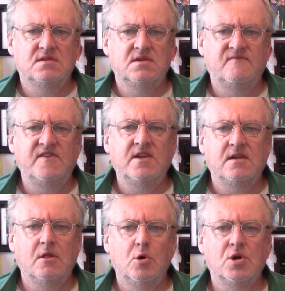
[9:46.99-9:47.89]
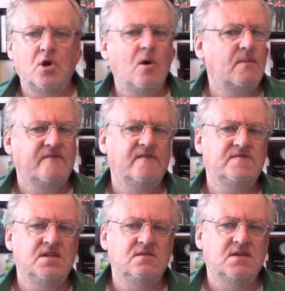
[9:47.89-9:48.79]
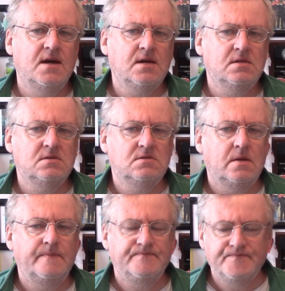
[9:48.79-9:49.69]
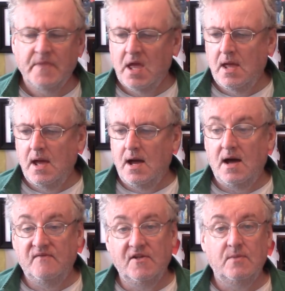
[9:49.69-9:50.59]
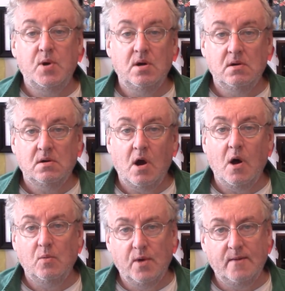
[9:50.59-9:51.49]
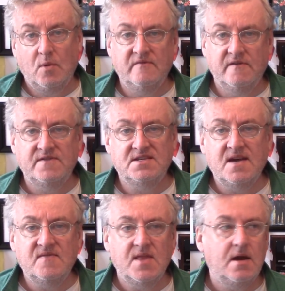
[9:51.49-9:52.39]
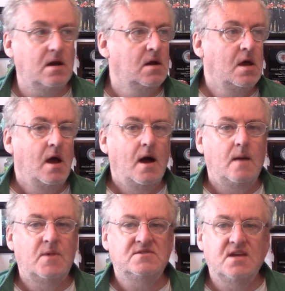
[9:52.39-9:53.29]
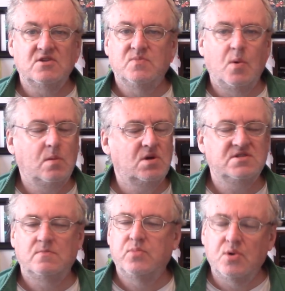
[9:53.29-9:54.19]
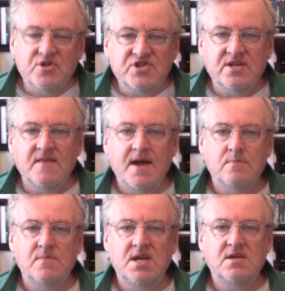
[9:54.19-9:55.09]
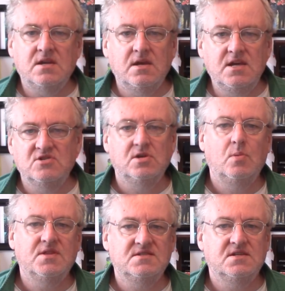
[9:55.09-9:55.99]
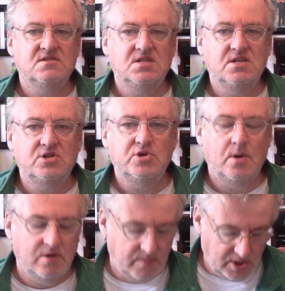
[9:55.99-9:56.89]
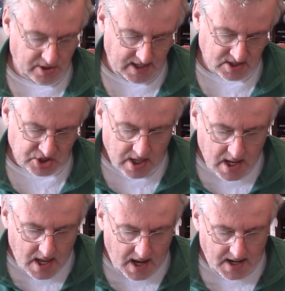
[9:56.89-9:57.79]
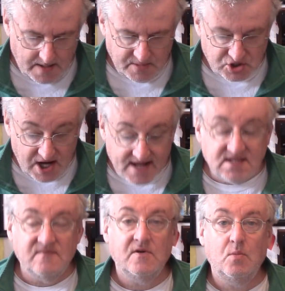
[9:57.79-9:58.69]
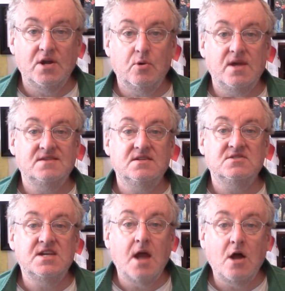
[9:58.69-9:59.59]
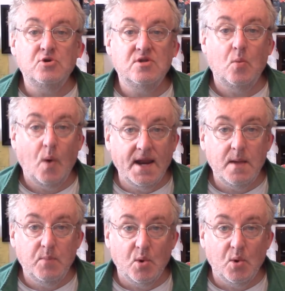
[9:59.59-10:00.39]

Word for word: defeated Logan Hall by 15 seconds. Uh, Philip Hall ran 157 there. Uh, Marcellus Moore wasn't pushed in that meet, easily won the 60 and the 200 meter dash. Um, Jacksonville, what a great 1600 and the 1A